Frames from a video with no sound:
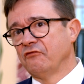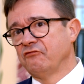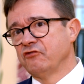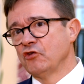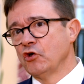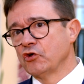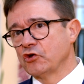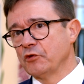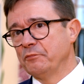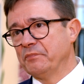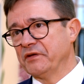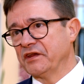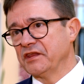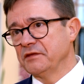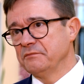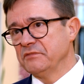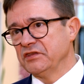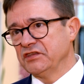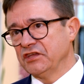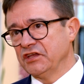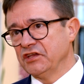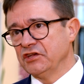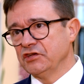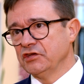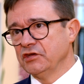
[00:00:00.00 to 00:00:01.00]

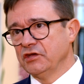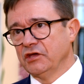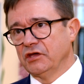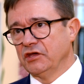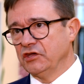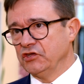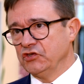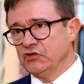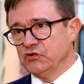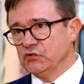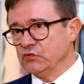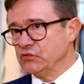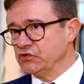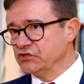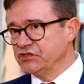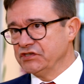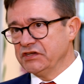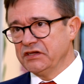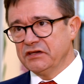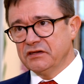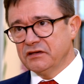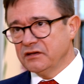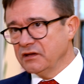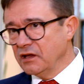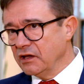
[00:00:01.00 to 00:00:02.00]
fluoroperimidine used
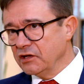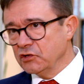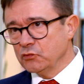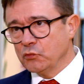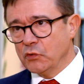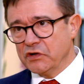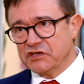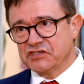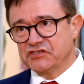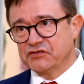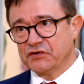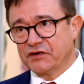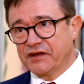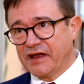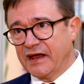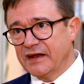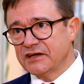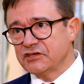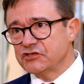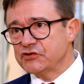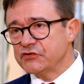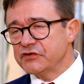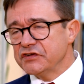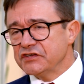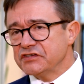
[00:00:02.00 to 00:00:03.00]
in Western
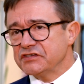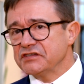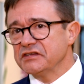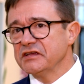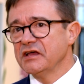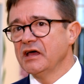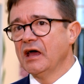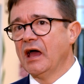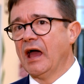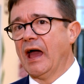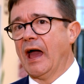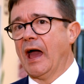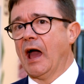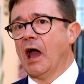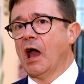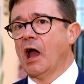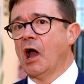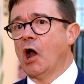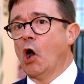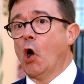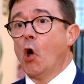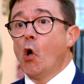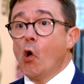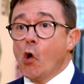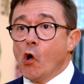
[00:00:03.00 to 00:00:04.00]
countries,
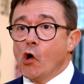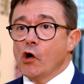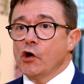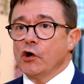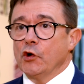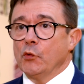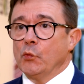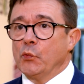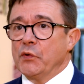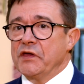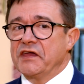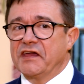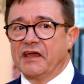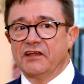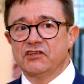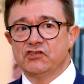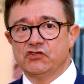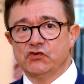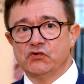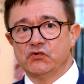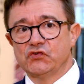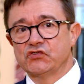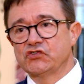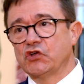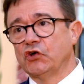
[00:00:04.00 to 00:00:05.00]
or we can
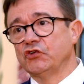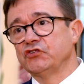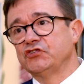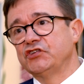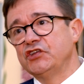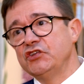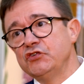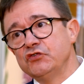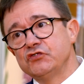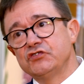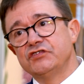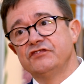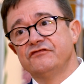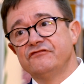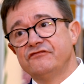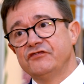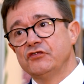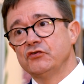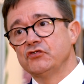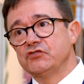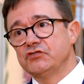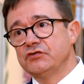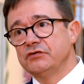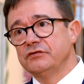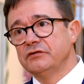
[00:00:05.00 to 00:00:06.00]
use continuous
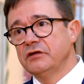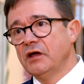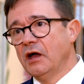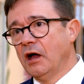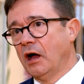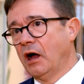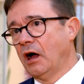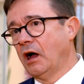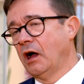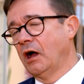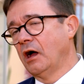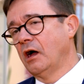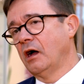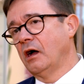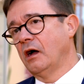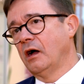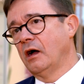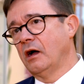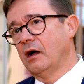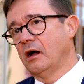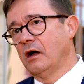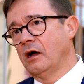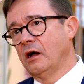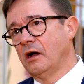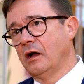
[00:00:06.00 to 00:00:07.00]
infusion
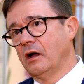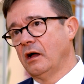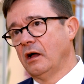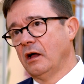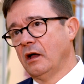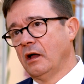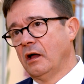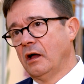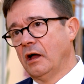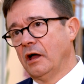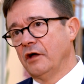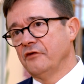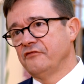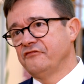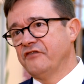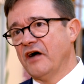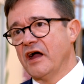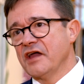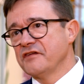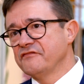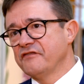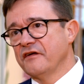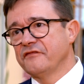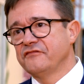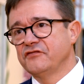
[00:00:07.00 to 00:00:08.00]

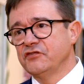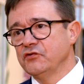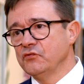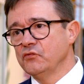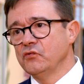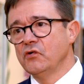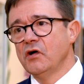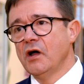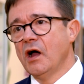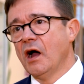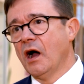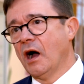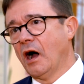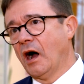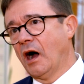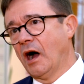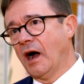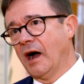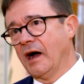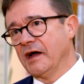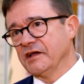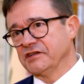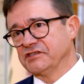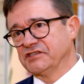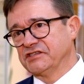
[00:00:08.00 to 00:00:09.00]
5-FU
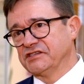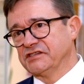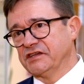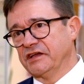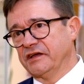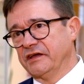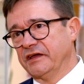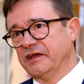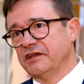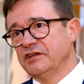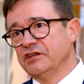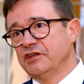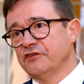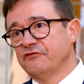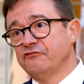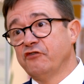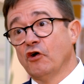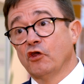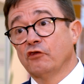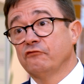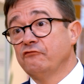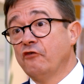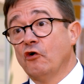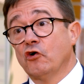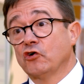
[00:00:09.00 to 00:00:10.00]
as in the
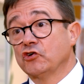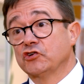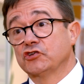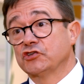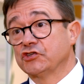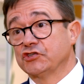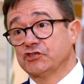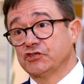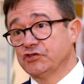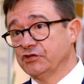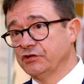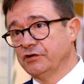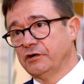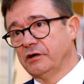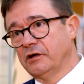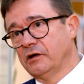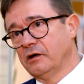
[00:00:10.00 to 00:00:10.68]
FOLFOX